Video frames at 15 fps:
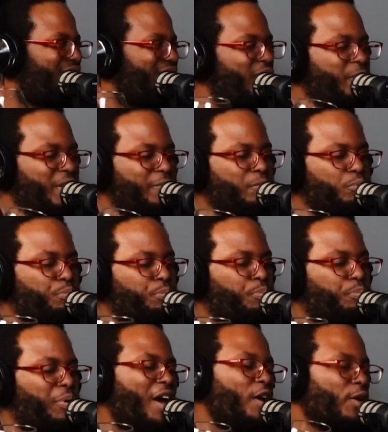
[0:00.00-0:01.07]
it'd be
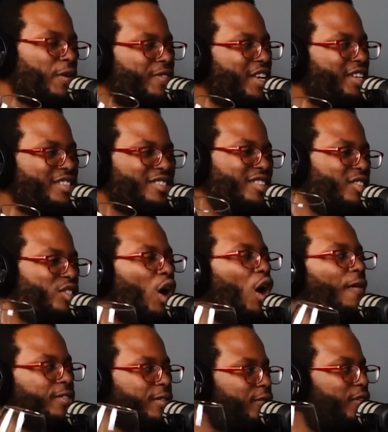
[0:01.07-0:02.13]
better if they just
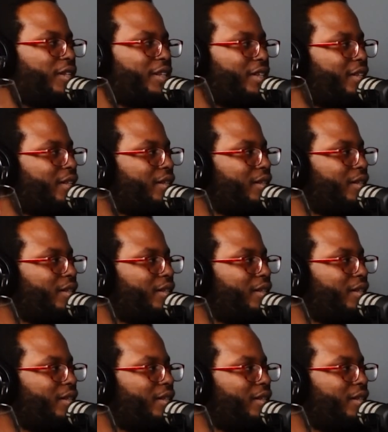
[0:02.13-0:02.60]
dissolved fully.